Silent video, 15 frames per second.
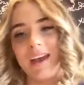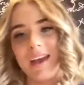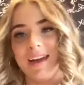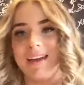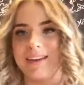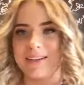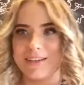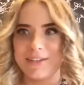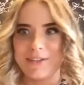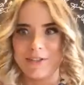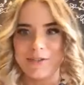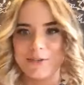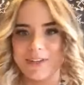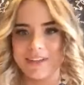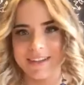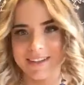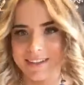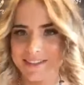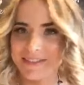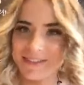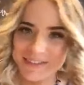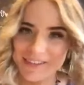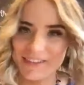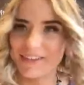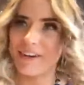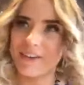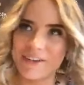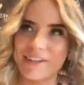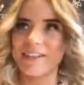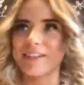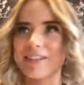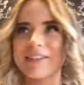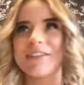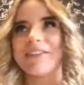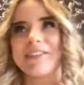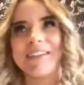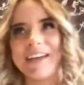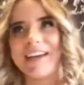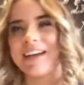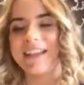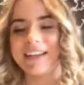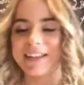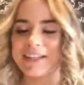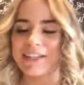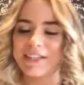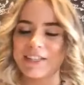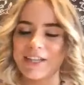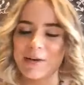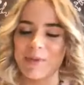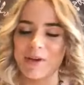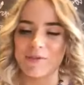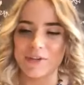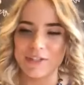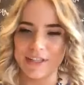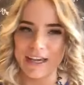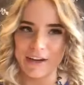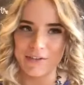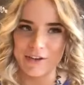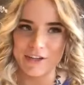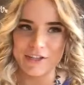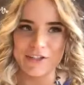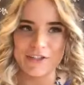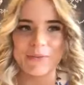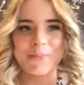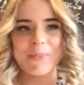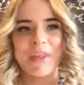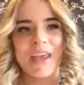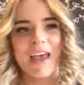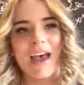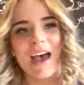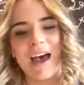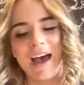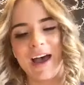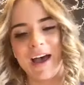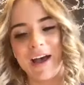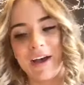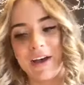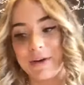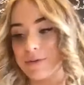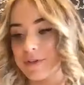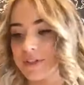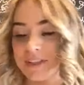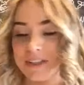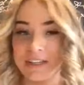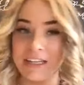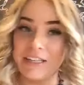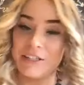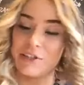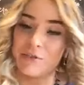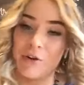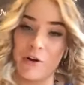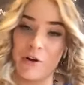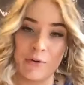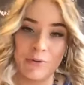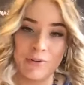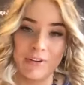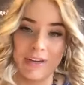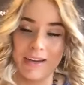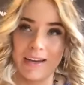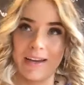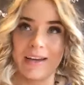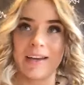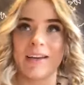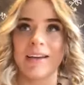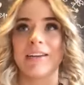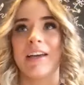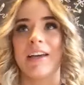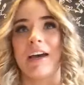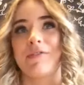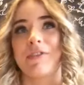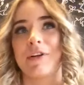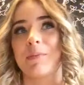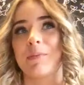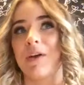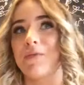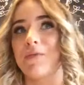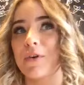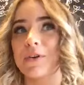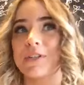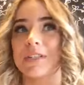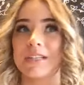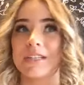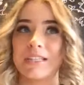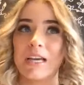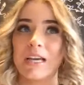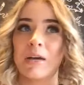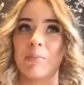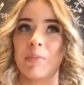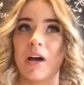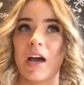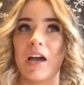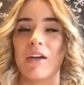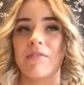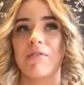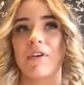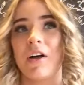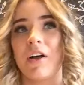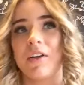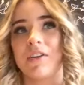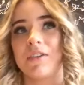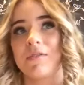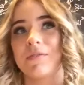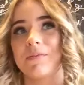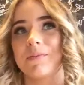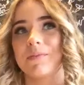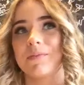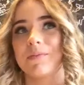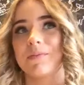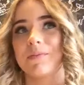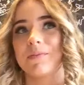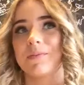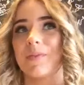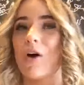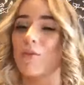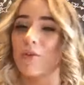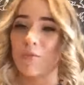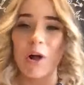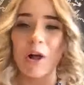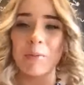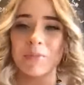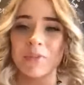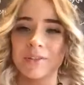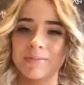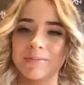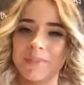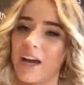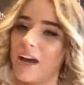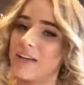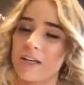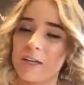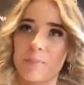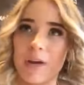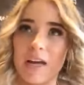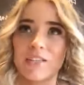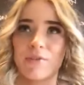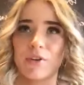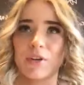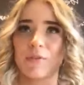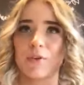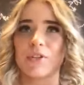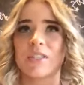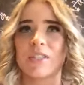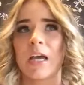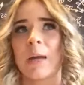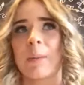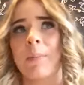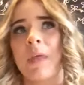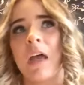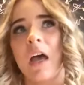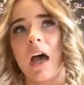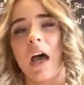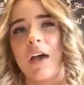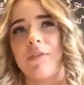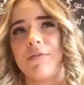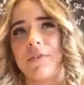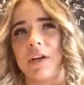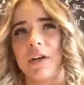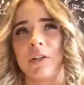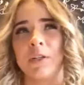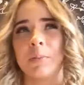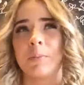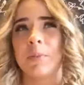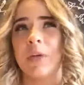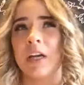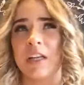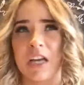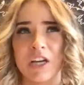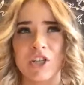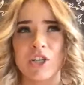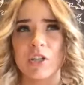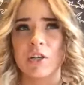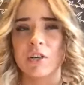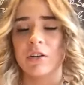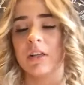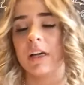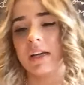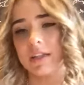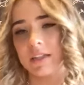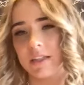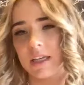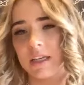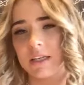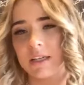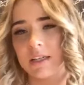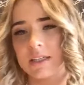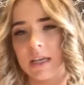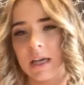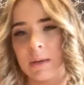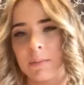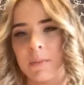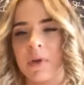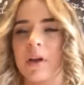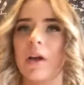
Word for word: And as you can already told, uh, English is not my first language. Uh, it wasn't an easy road. And after my first exam, I felt overwhelmed. I didn't pass for the first time. I failed a national and state exam.